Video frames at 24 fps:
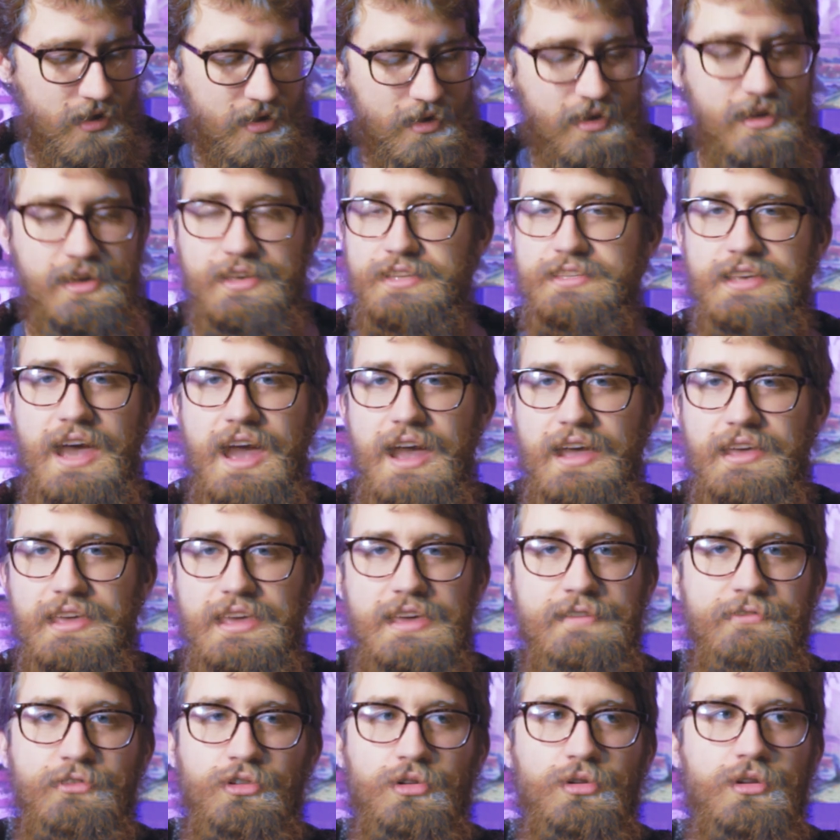is
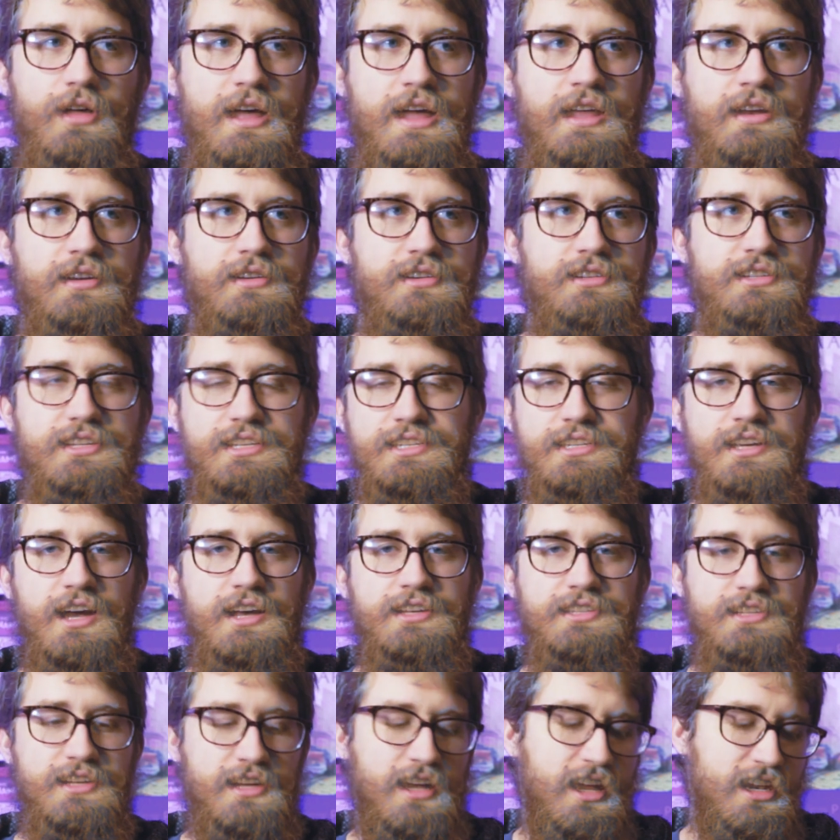evil and
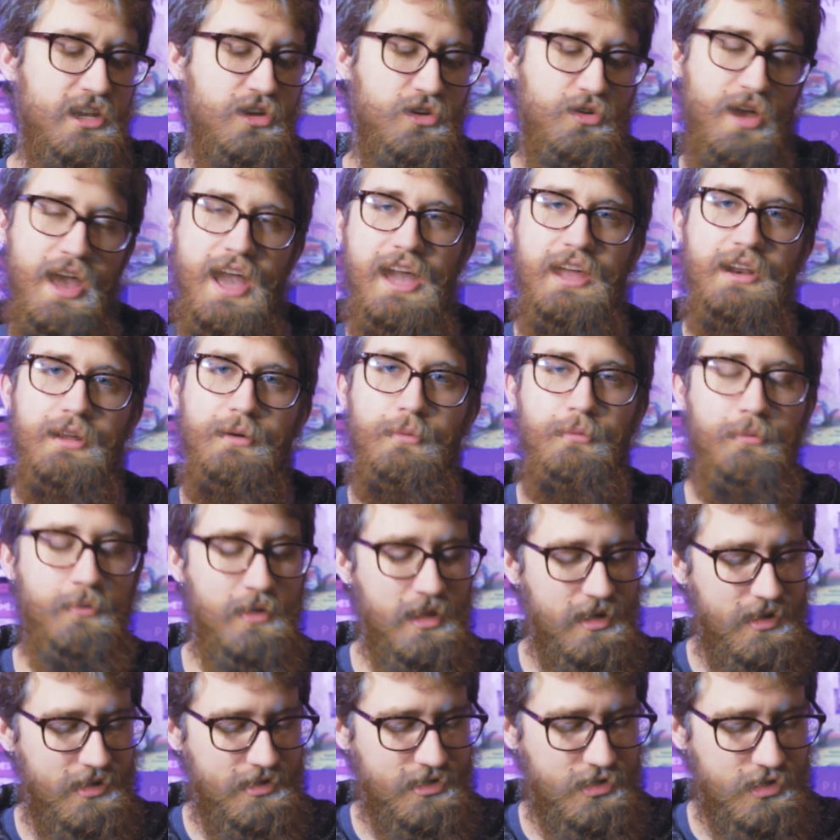disgusting and you hate him,
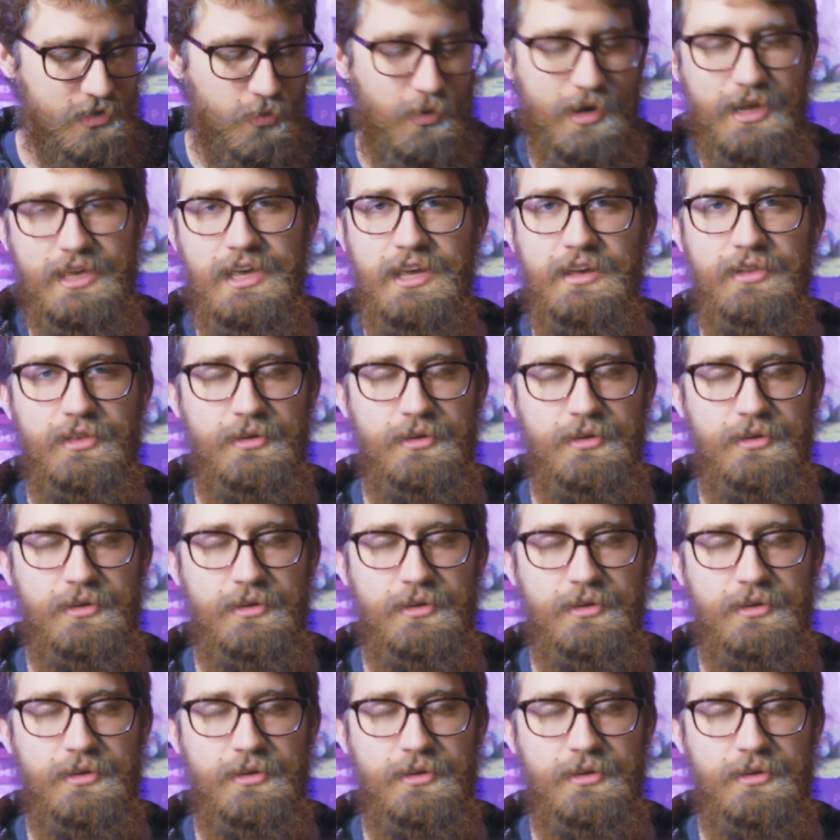so you want to kill